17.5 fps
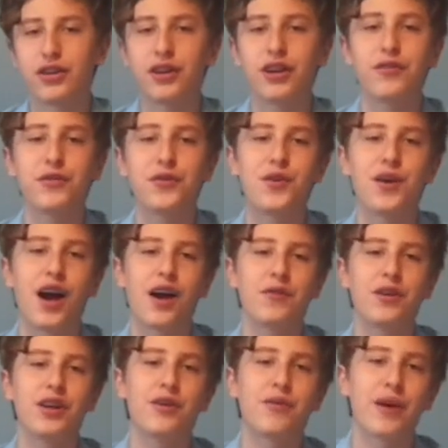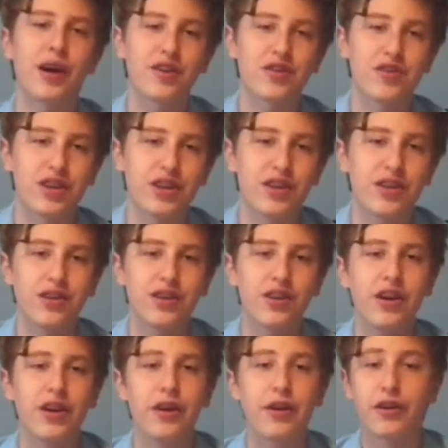sure if you have any
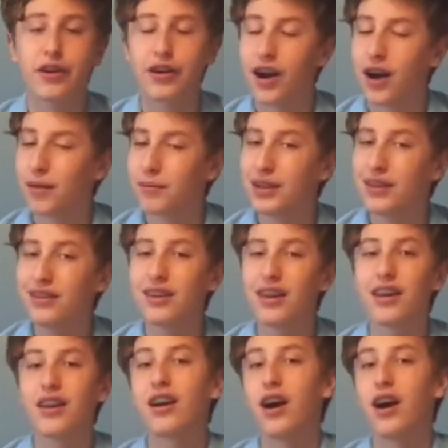questions or comments,